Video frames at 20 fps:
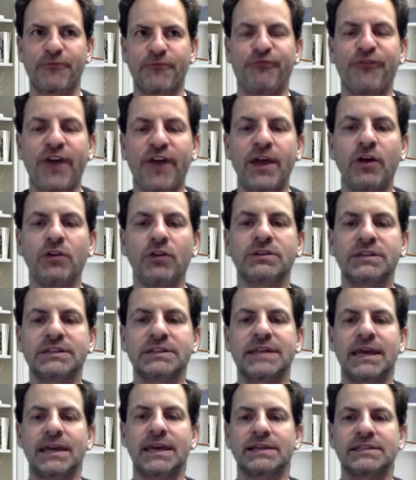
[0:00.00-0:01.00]
failed to
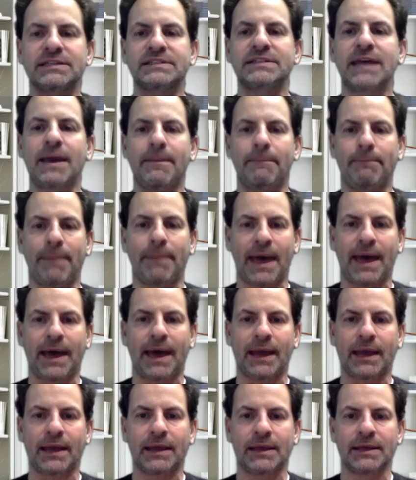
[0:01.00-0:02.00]
take a step
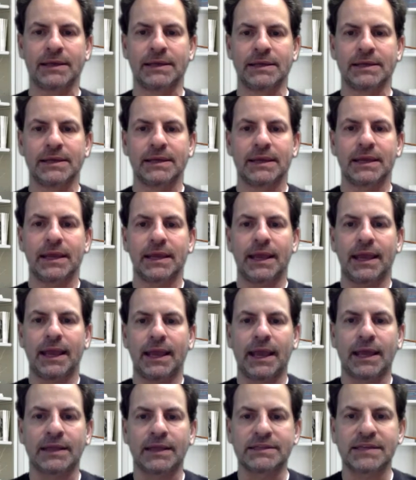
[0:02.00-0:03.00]
back
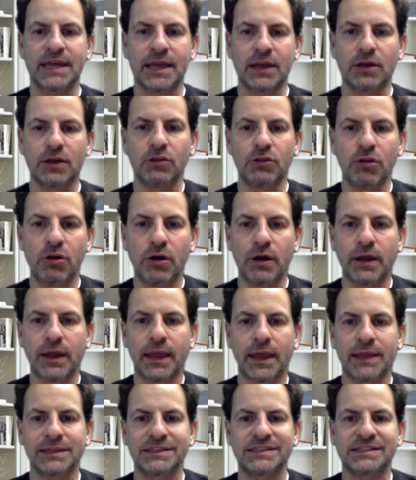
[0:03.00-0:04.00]
and take a look
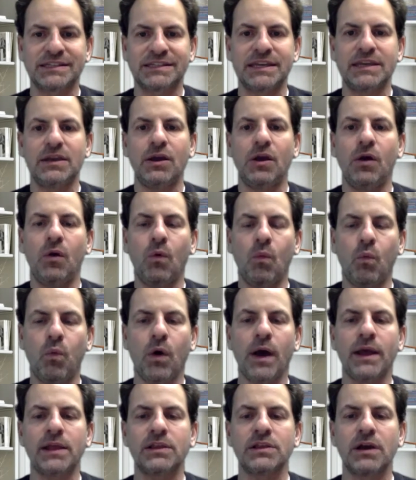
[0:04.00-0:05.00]
and see,
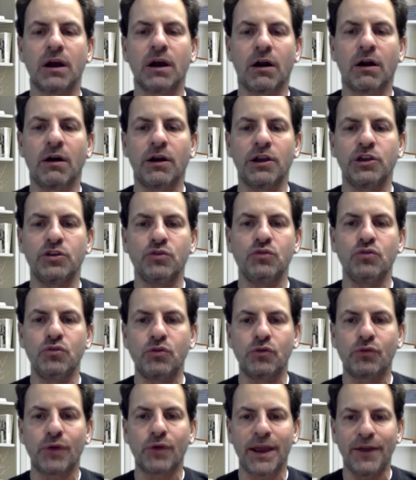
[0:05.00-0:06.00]
what are you
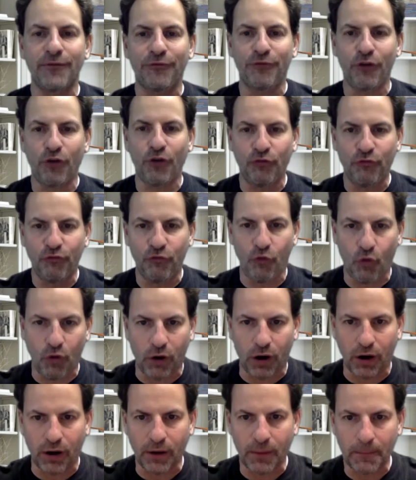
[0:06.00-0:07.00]
grateful
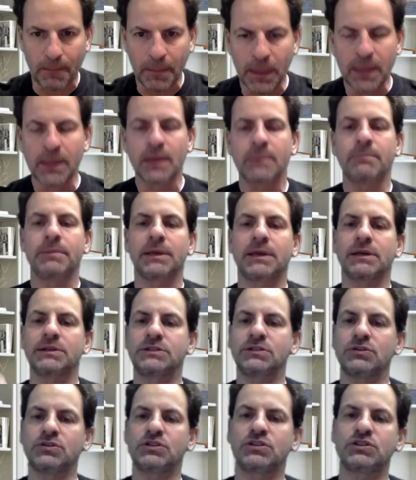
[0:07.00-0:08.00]
for? Because there's